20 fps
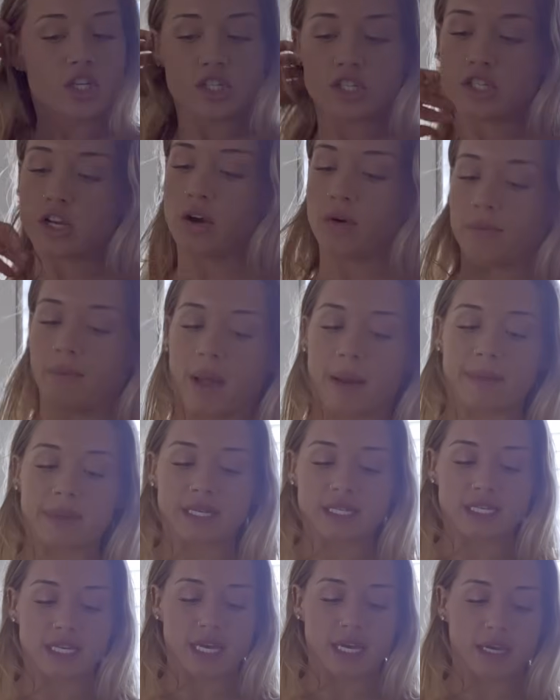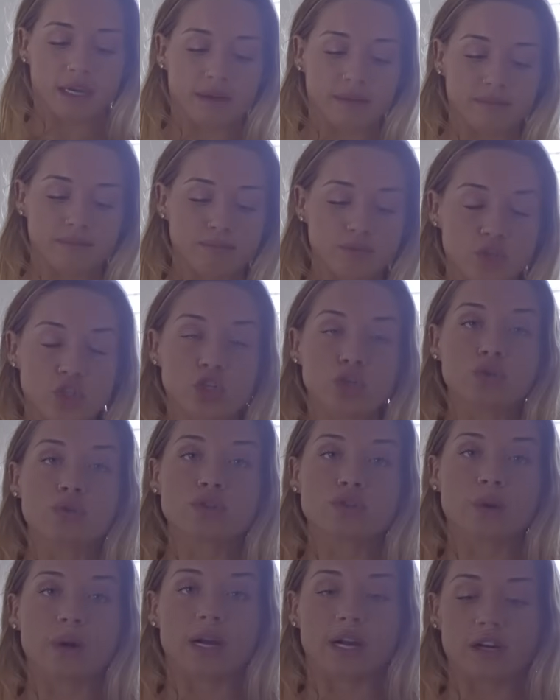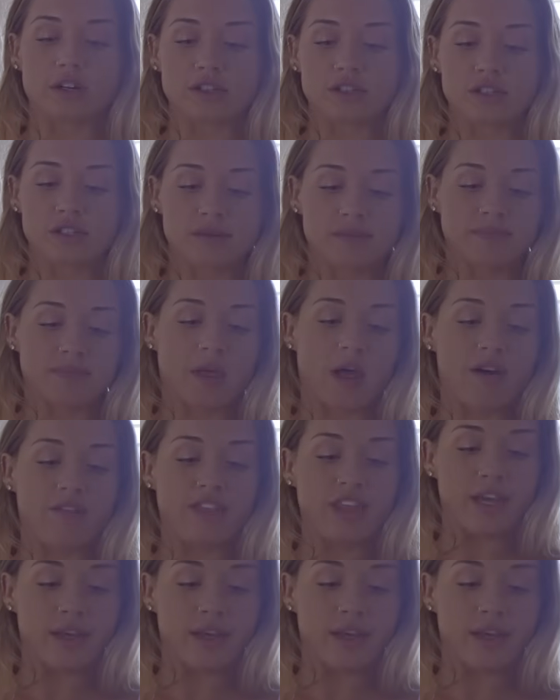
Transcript: So I'm gonna take 2 squares of